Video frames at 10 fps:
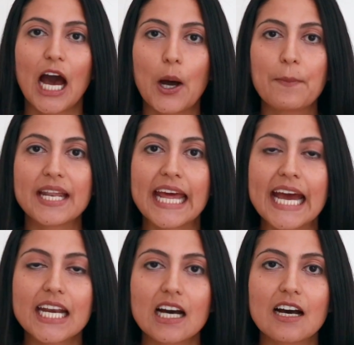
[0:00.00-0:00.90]
a
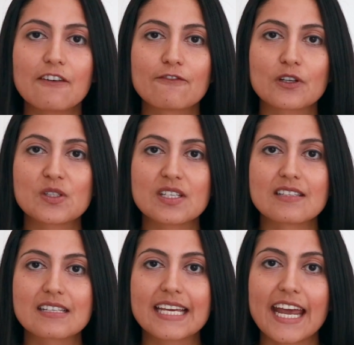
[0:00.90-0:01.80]
banana
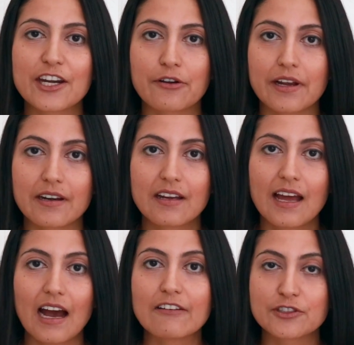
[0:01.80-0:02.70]
versus Gatorade
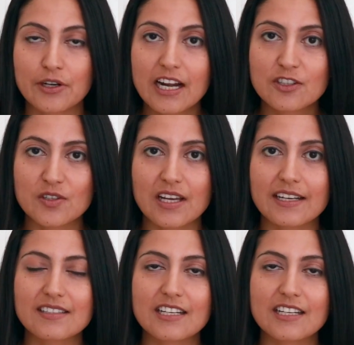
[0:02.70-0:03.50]
after exercise.